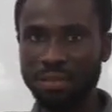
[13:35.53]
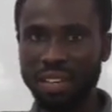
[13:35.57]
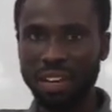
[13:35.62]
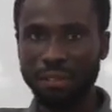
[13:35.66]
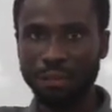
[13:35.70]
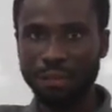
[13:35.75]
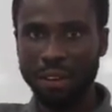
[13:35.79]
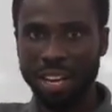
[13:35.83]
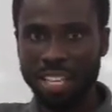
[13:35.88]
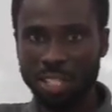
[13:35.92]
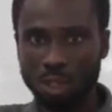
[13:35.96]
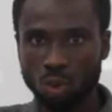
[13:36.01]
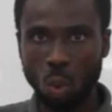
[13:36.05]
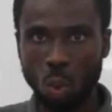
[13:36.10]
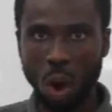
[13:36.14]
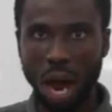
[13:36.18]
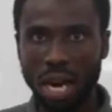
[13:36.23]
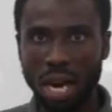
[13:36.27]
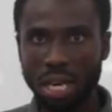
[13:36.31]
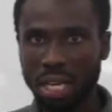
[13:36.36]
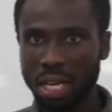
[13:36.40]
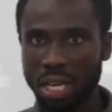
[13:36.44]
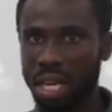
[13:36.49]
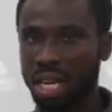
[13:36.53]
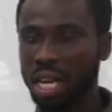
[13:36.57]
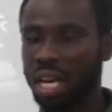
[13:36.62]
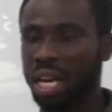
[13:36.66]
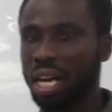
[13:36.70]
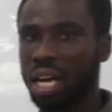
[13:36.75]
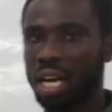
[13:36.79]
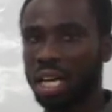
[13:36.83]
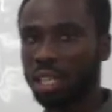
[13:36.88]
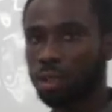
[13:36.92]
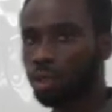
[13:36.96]
the first one,
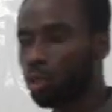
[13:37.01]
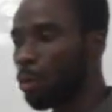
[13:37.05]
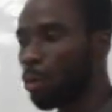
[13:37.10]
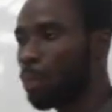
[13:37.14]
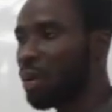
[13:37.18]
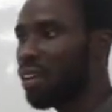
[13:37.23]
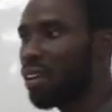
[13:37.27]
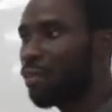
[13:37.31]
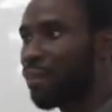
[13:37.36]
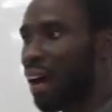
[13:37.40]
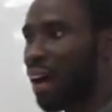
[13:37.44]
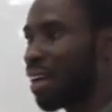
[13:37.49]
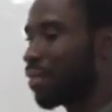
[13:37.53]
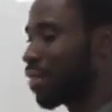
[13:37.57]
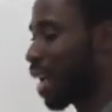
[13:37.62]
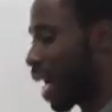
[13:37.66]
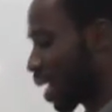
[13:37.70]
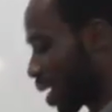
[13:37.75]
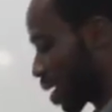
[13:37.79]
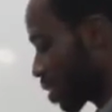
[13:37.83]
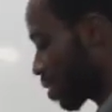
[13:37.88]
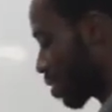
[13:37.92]
to be 5 Ghana